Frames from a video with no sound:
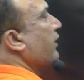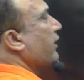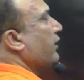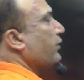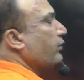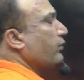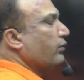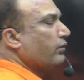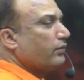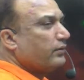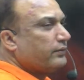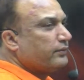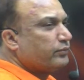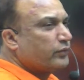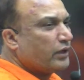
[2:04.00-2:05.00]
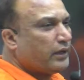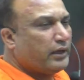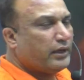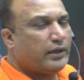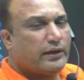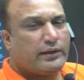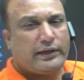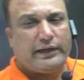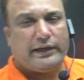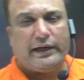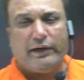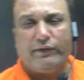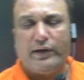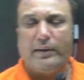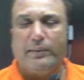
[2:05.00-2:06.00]
to
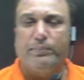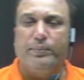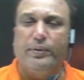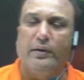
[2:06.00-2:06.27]
develop